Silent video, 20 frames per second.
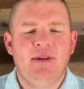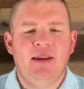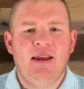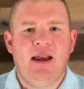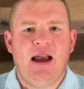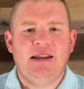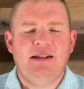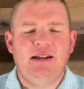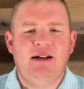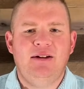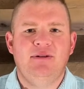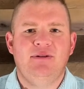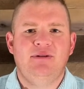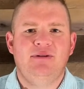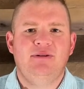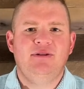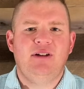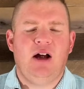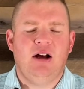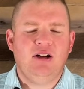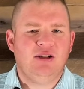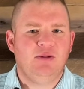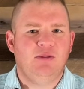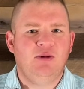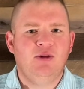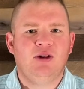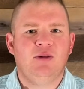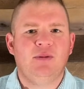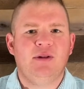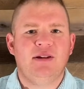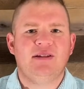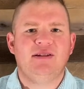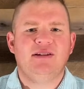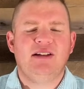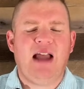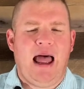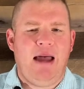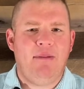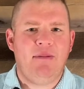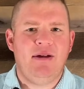I love Dr. Brueggemann's
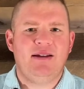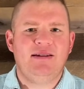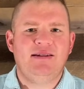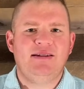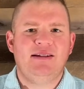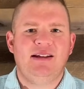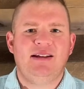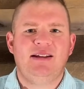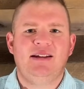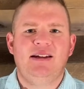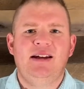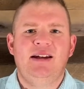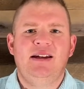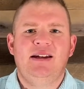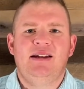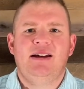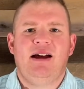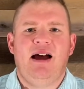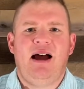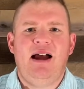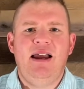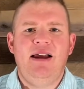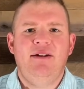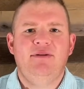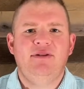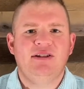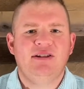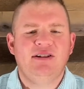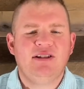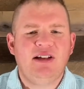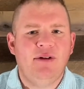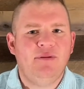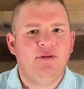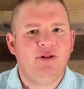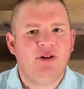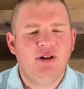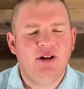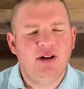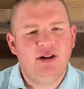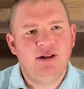comments, and I have
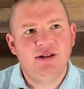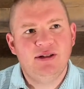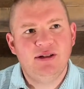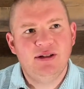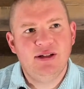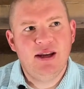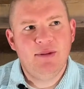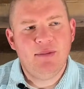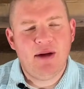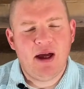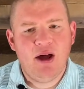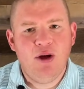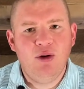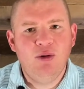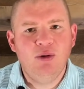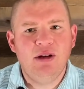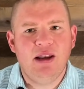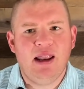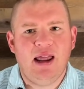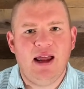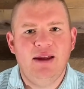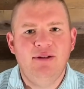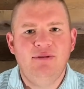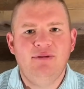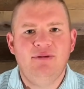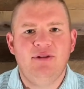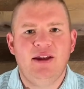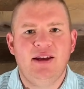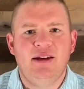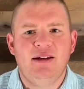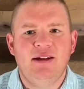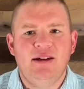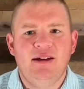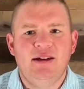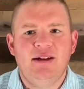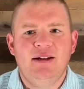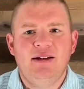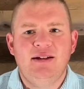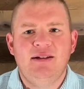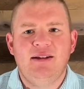discovered in my own life that,
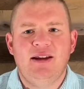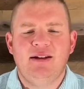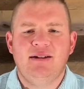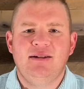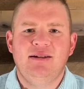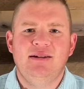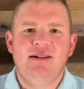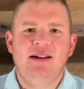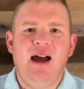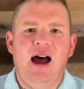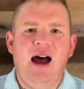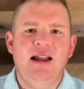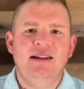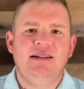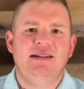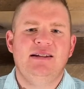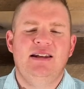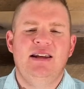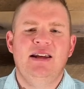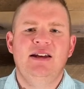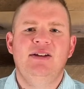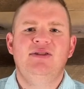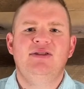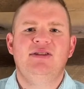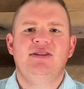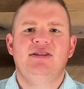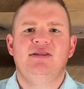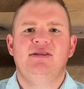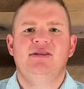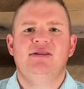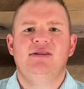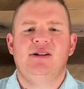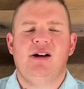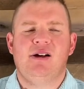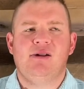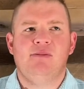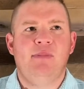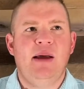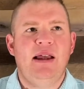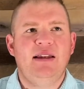that God's gifts
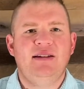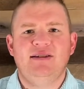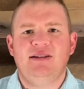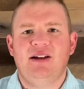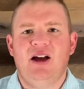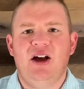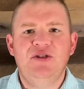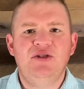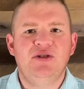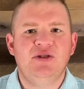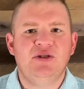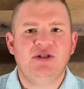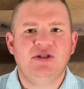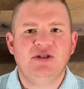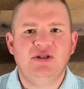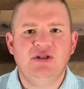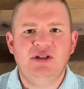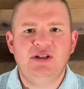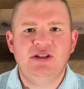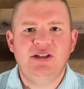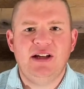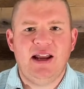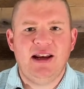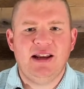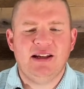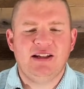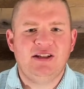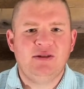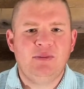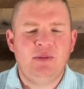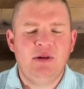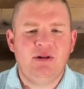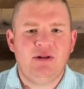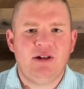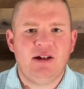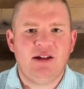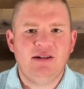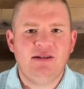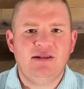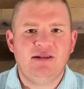are best understood and
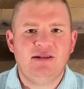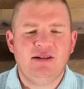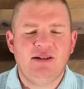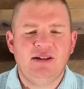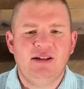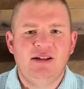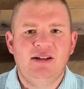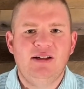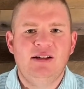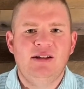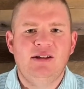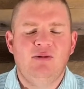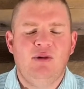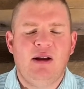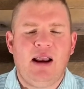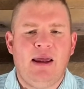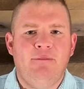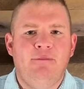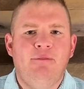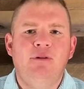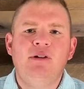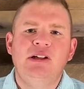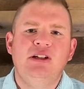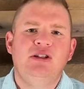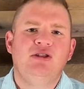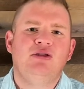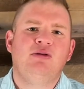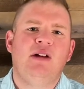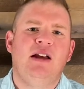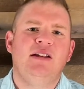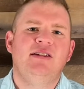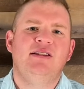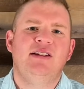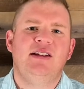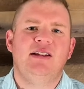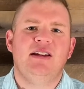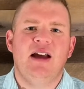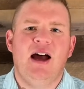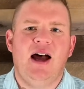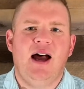experienced when I fully trust
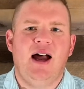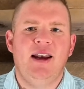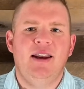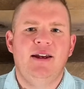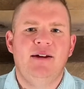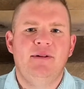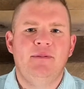in God.